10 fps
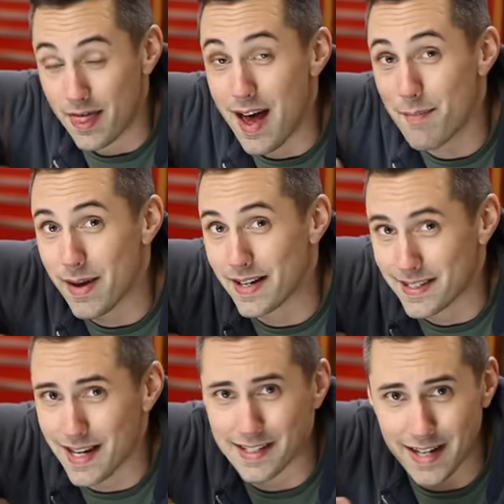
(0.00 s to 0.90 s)
That makes
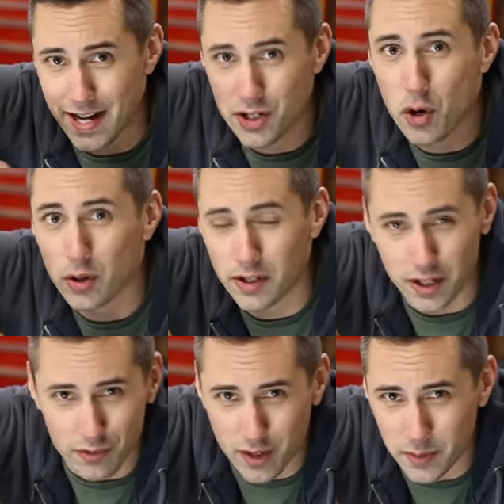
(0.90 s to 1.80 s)
sense, and I
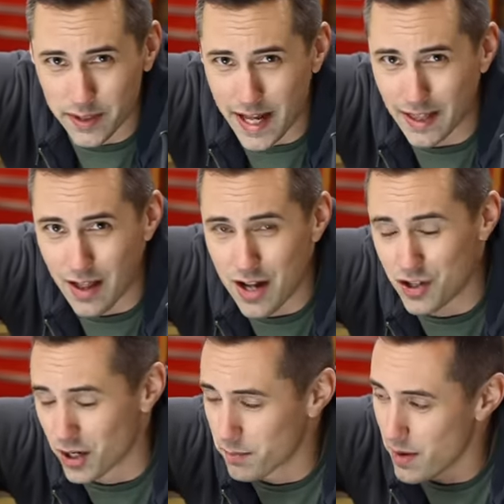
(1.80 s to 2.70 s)
totally agree with that
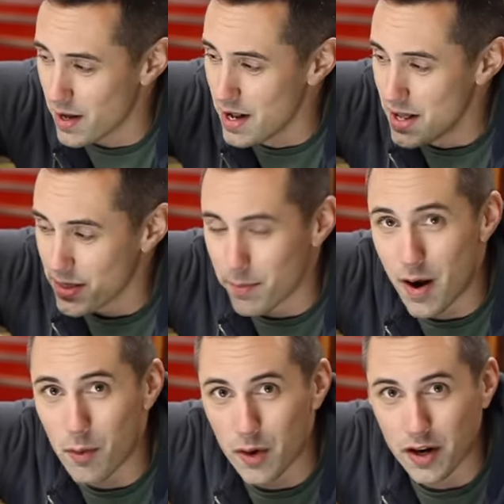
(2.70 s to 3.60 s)
logic. But the
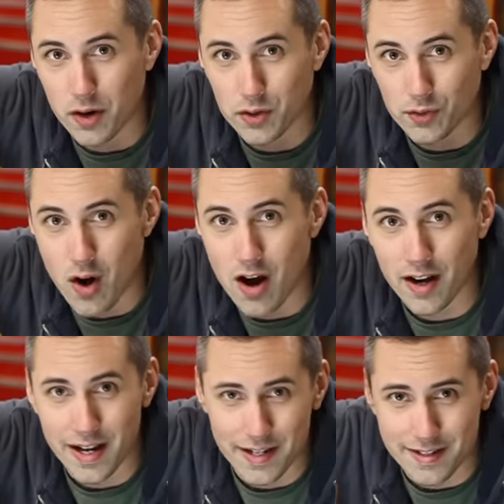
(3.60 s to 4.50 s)
part where it goes
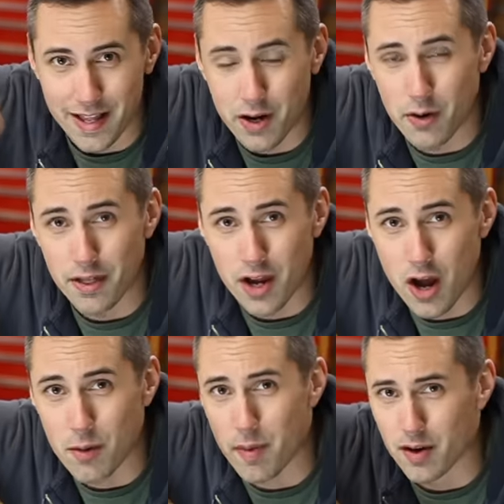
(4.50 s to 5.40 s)
wrong is they go to the
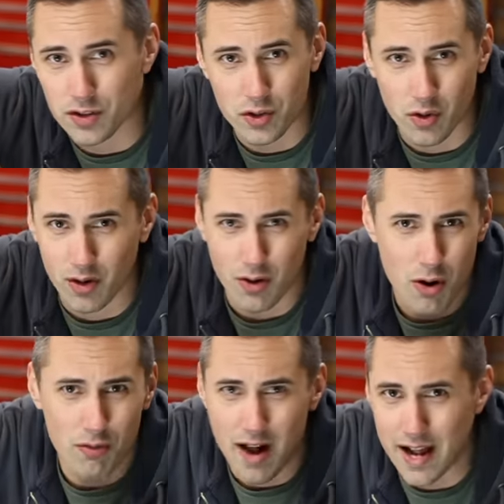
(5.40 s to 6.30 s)
auto parts store,
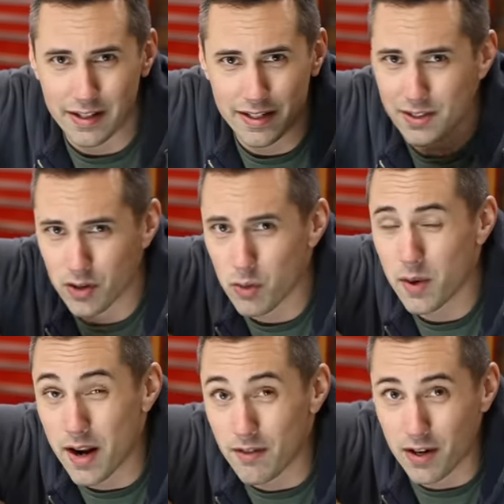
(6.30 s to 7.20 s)
O'Reilly's, or
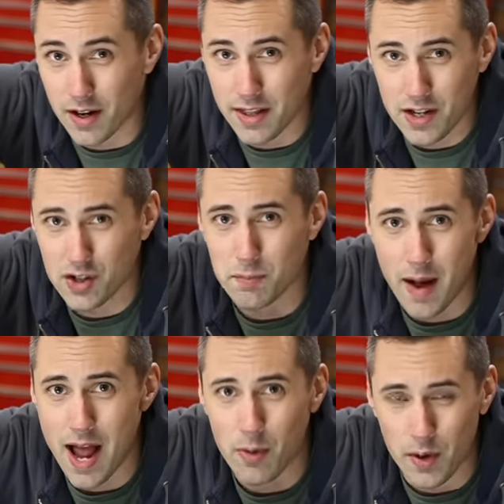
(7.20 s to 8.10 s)
whatever, and they just
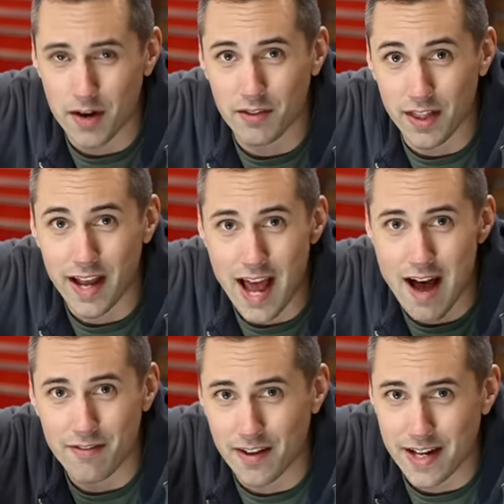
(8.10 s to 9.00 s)
buy whatever they
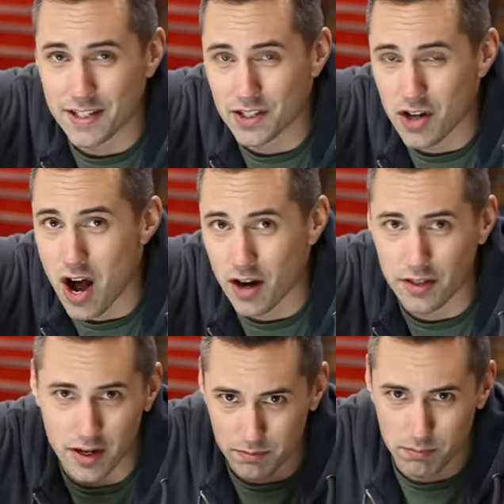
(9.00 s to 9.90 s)
have in stock,
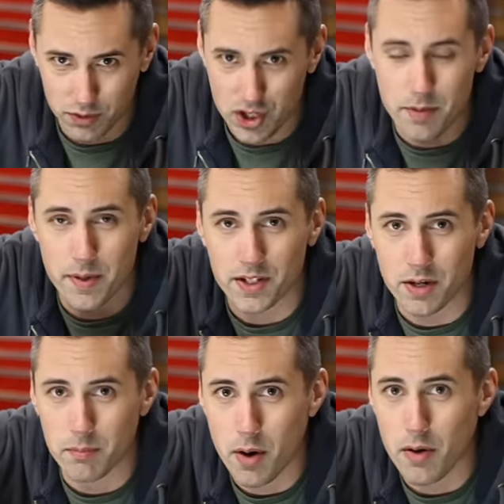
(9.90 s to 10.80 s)
their cheapest
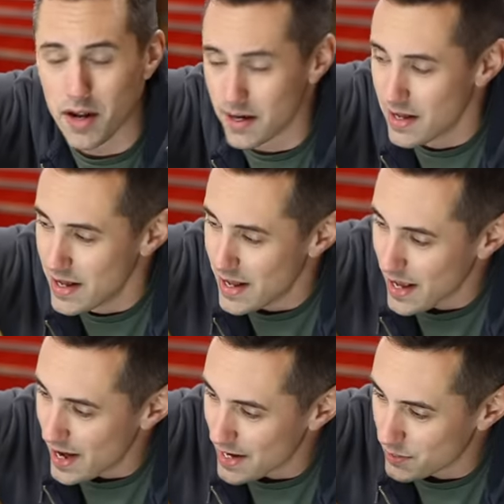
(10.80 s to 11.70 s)
component.
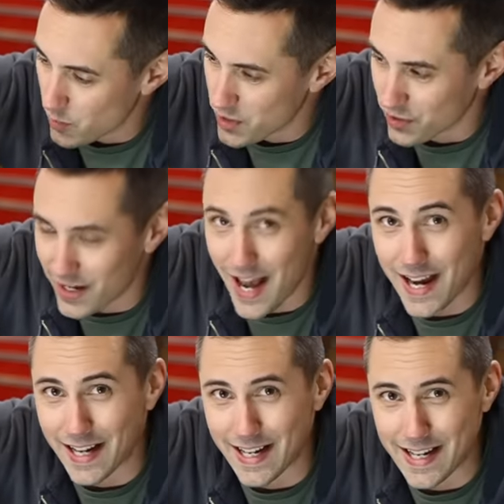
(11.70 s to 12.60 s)
And what you're
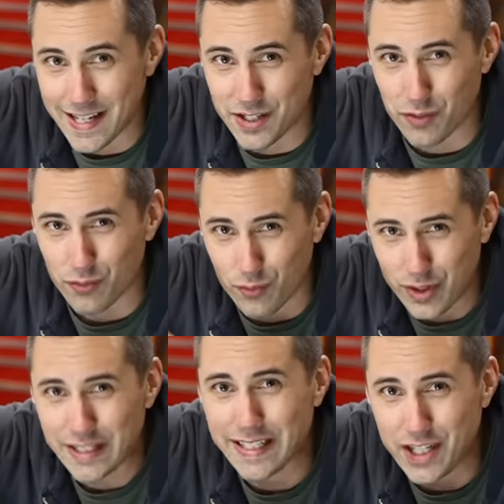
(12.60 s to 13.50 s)
getting is
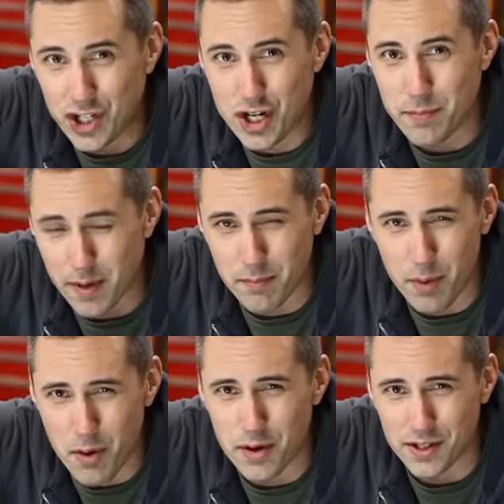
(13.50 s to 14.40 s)
really cheap
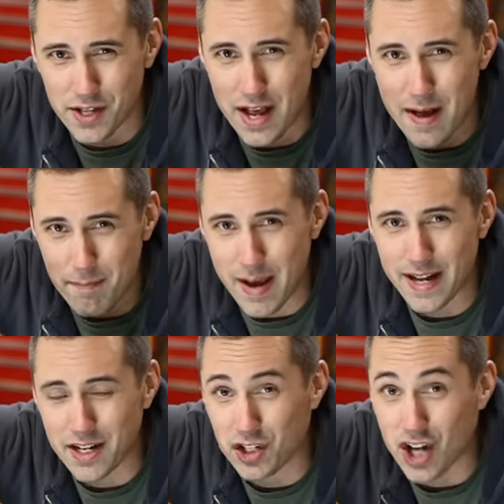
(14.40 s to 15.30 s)
components
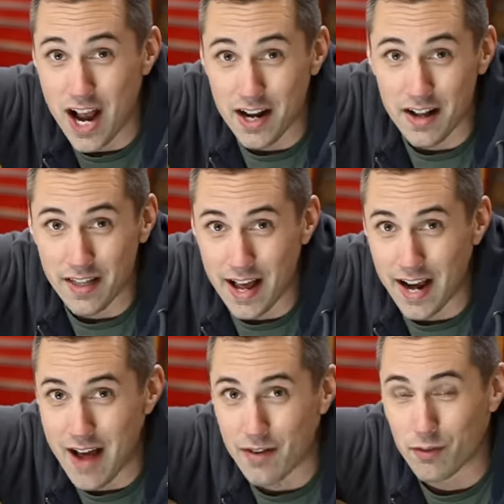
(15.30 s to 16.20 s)
made in China
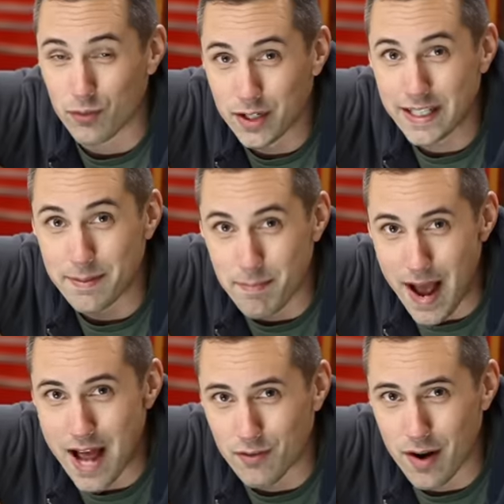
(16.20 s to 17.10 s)
that have a really
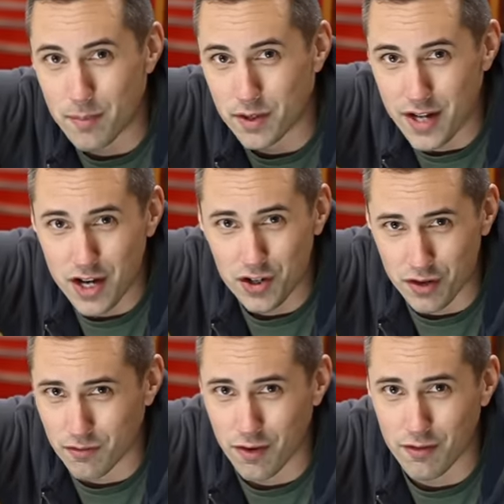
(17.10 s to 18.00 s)
bad
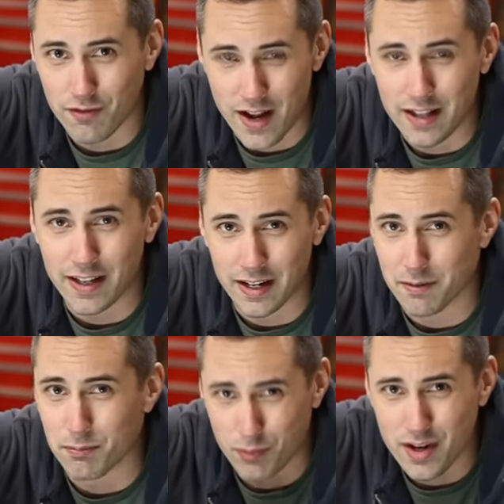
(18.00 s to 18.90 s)
reputation for
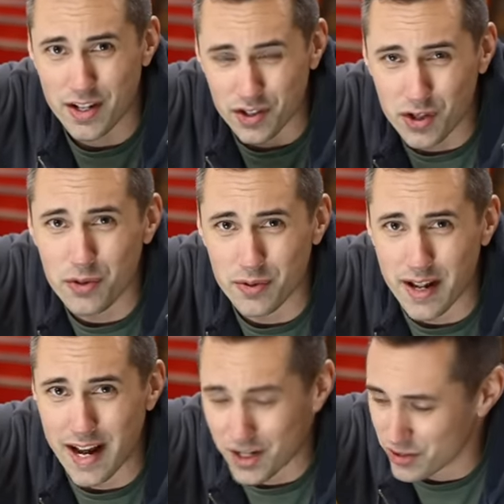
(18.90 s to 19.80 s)
failing pretty soon,
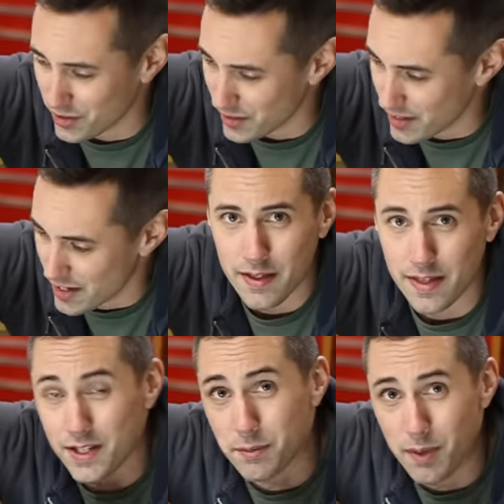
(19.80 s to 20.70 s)
actually.
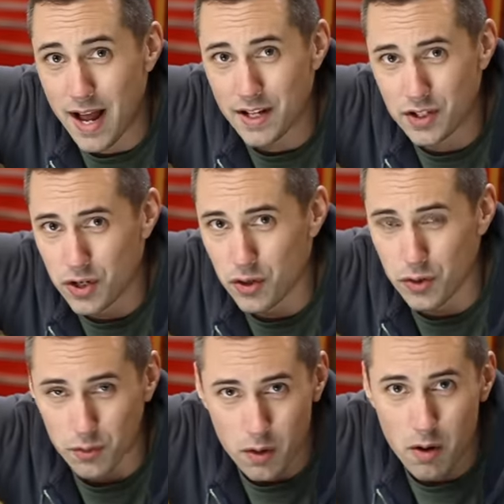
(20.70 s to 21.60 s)
This applies
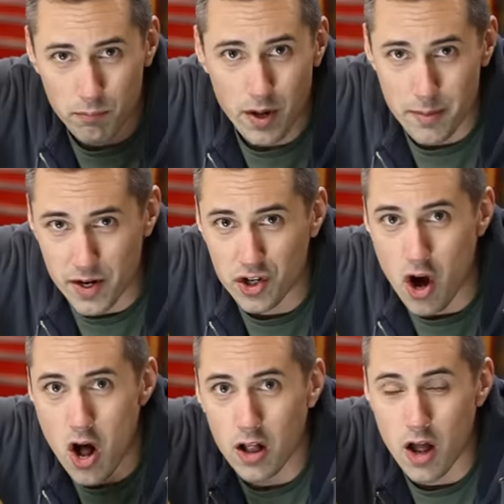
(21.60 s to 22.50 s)
to pretty much
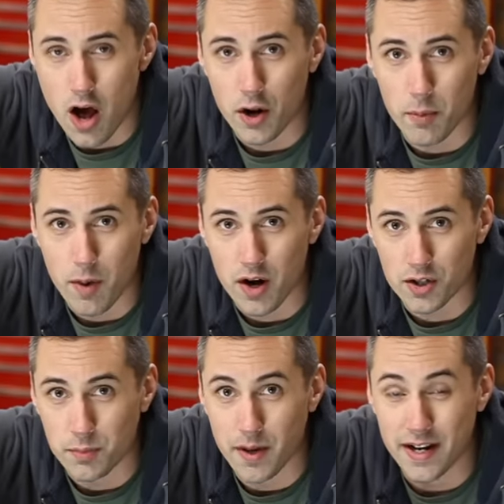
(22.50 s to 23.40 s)
all auto
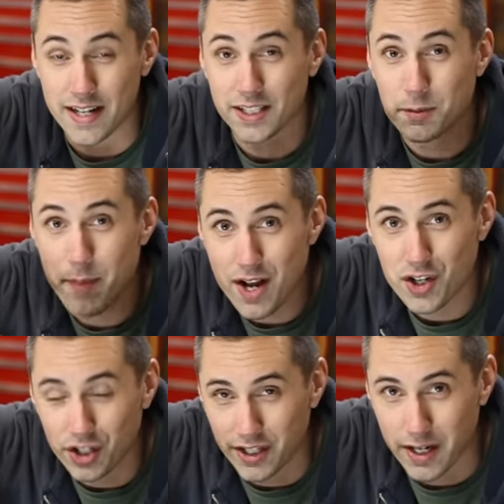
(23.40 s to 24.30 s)
parts, but it
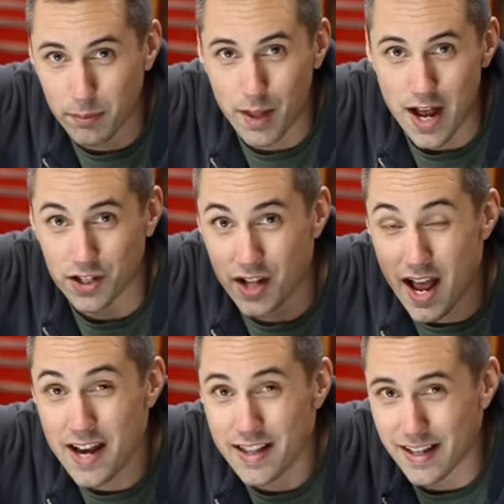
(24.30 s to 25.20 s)
especially applies
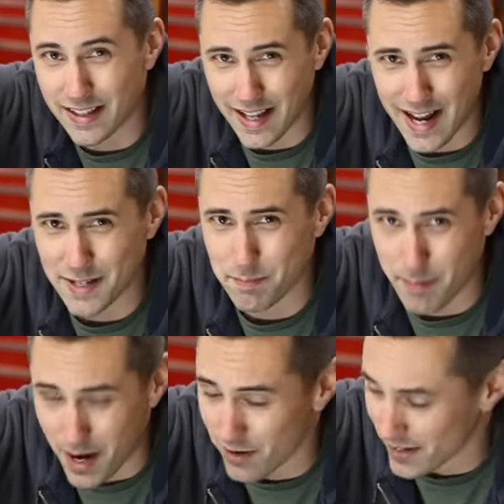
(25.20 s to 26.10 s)
to anything that has
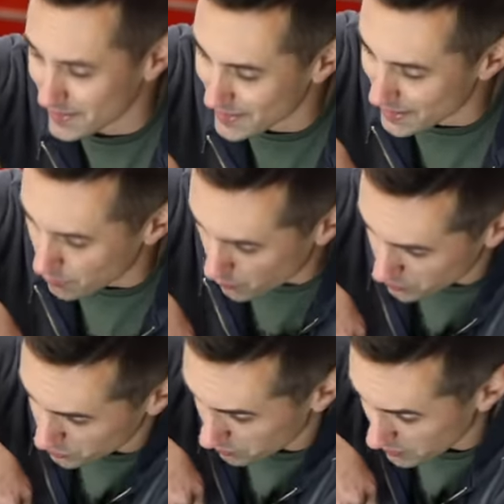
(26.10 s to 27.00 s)
bearings in it,
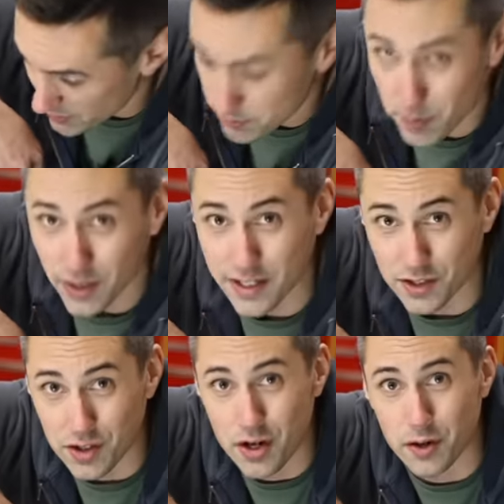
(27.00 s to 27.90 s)
which these
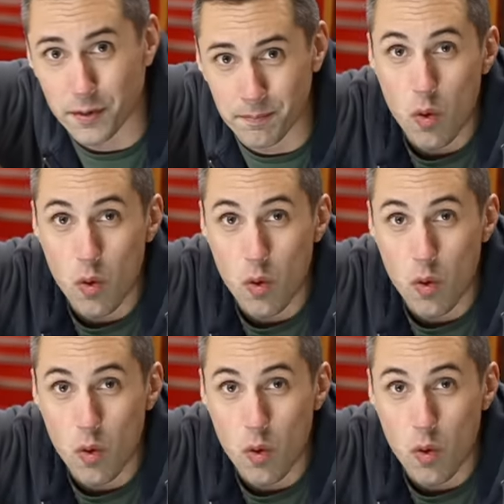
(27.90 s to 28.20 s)
pulleys do.